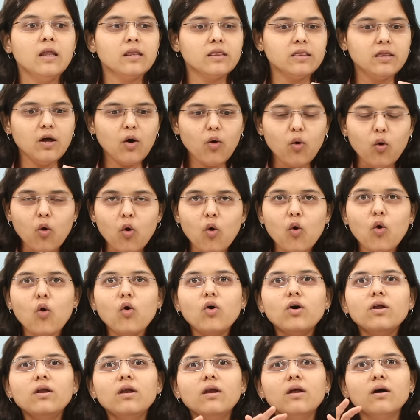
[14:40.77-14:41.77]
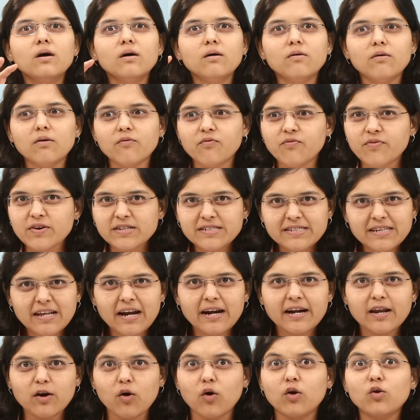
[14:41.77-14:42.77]
The whole
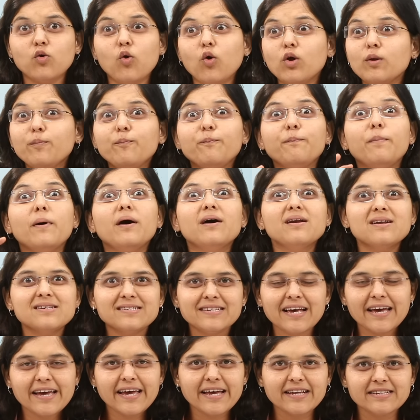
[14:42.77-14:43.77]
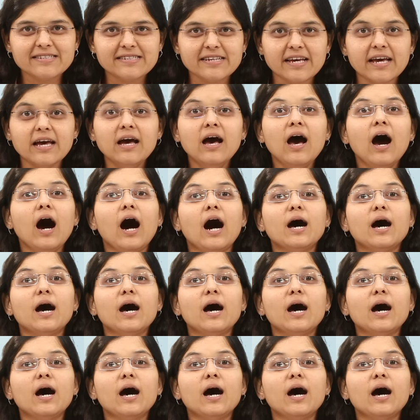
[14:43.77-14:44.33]
facility or whole perks, I can say,